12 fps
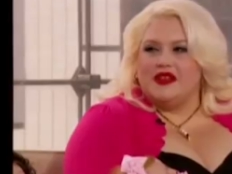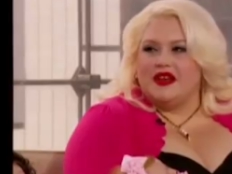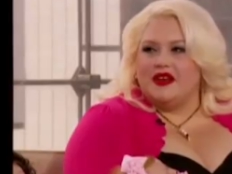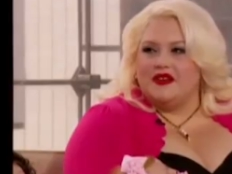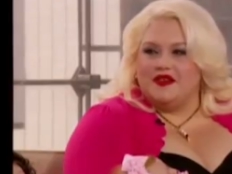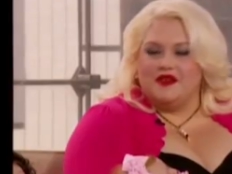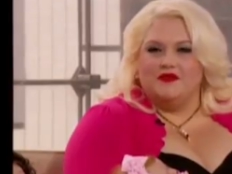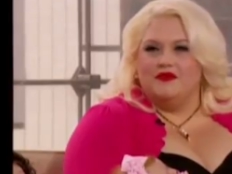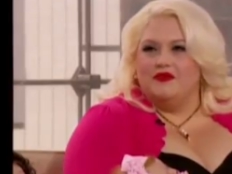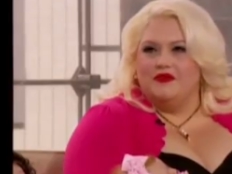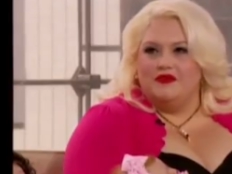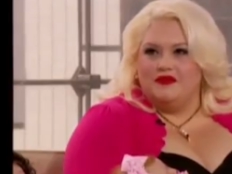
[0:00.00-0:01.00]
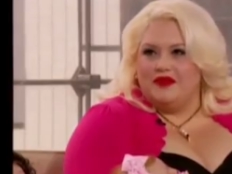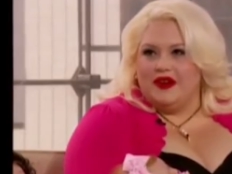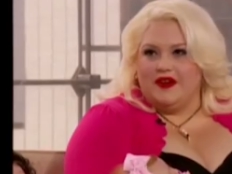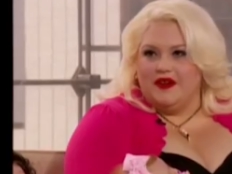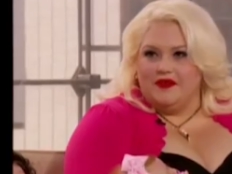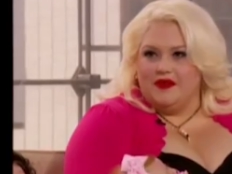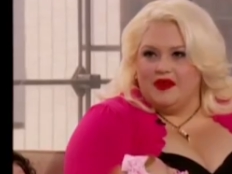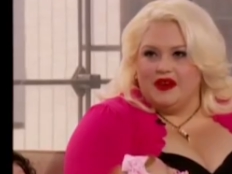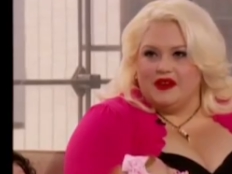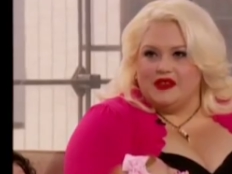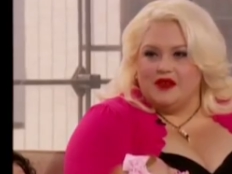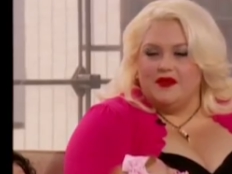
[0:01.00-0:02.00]
you know a second to I don't
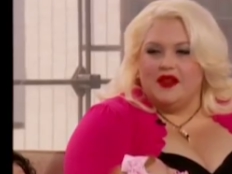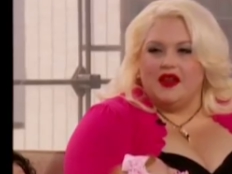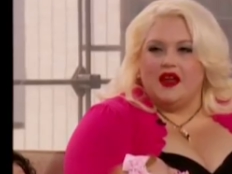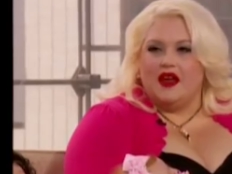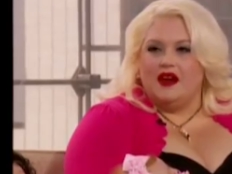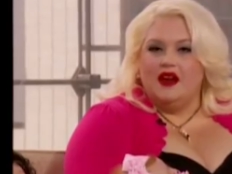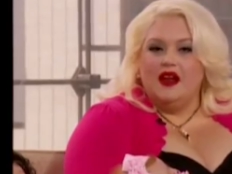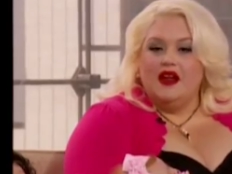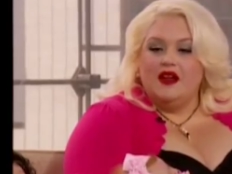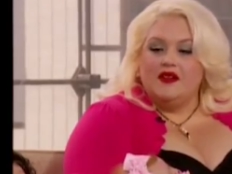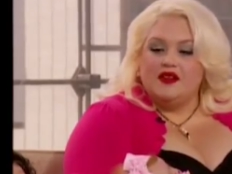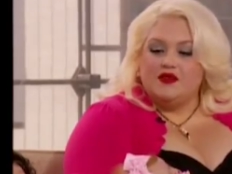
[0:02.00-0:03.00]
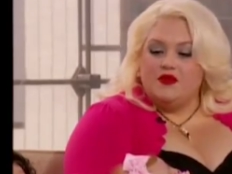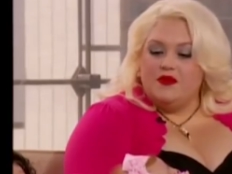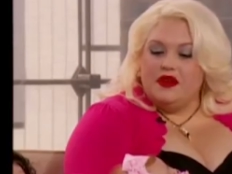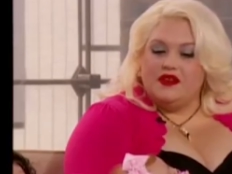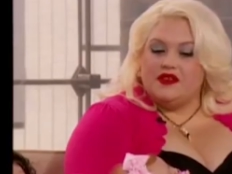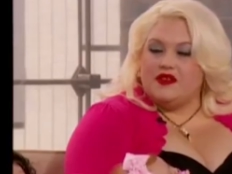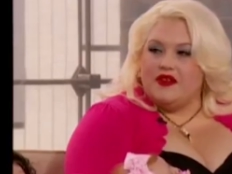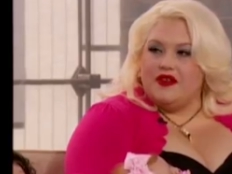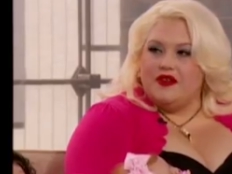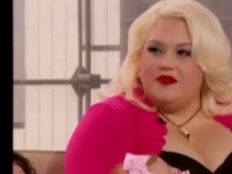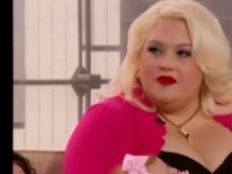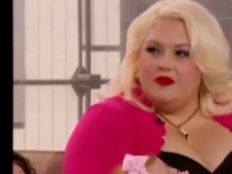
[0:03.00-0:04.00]
know, look at something. And this woman
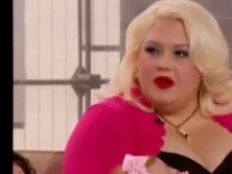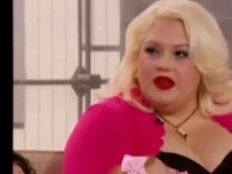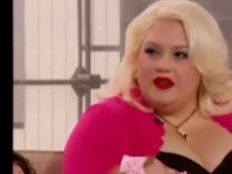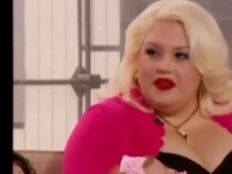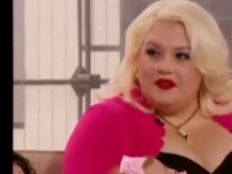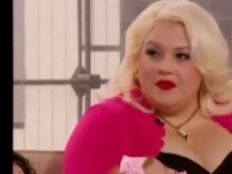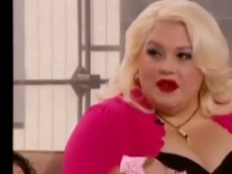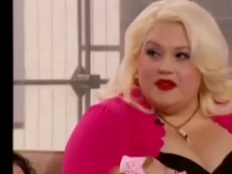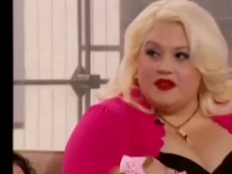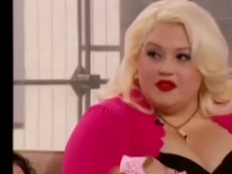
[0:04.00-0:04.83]
just started wheeling